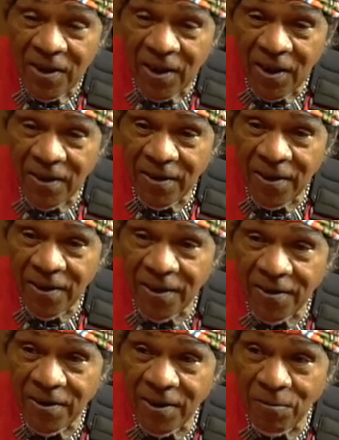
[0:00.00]

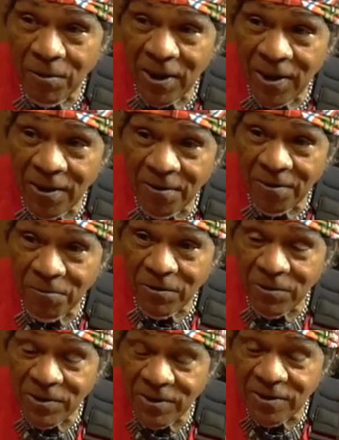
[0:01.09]
And while we
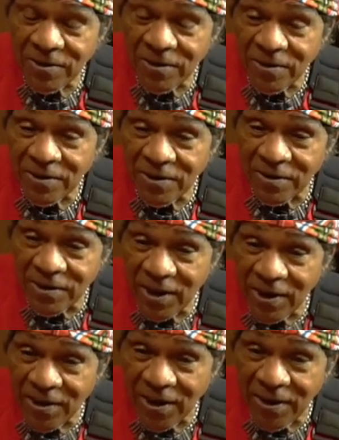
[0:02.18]
was
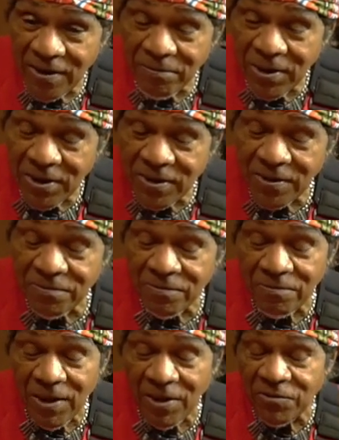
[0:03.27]
taking that intermission,
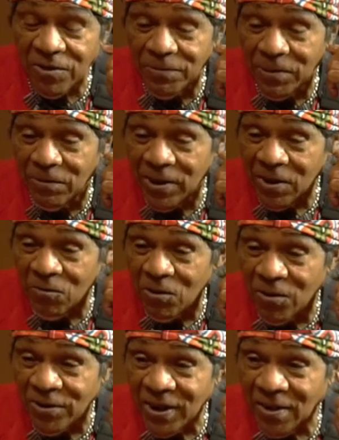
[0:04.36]
our trumpet player
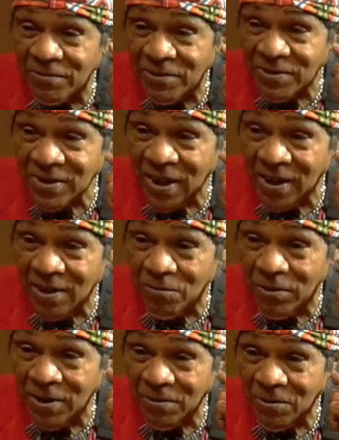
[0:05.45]
walked outside
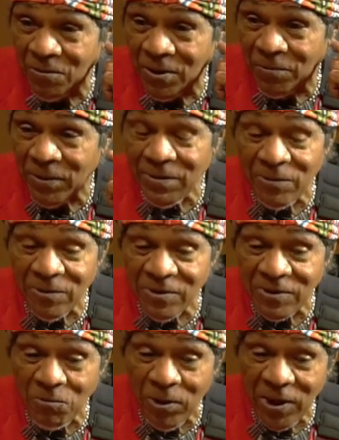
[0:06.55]
where the people
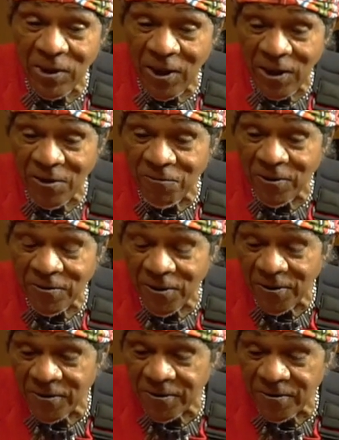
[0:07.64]
was waiting to get in for the
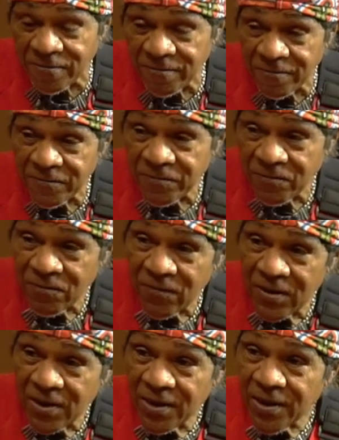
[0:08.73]
second show,
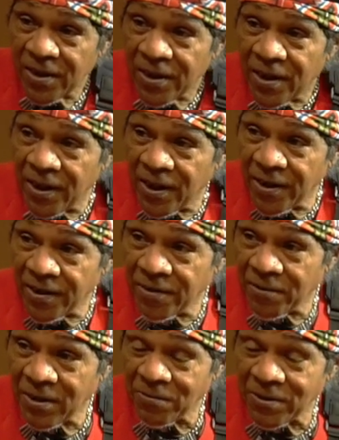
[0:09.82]
and
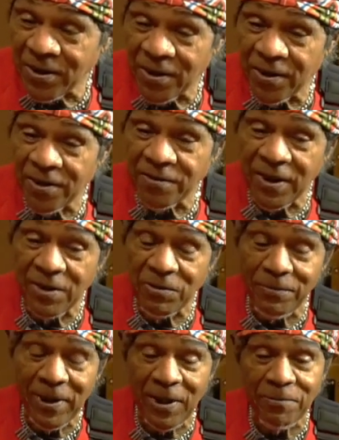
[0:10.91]
it was his name was
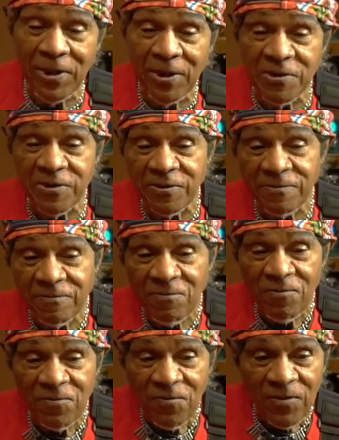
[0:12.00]
Pat Patterson,
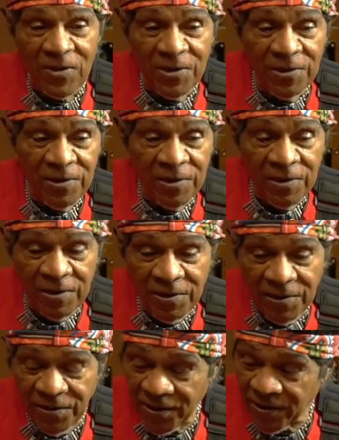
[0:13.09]

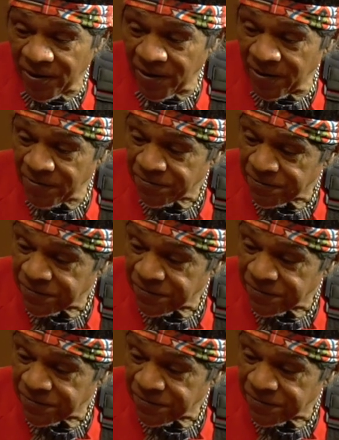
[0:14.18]
and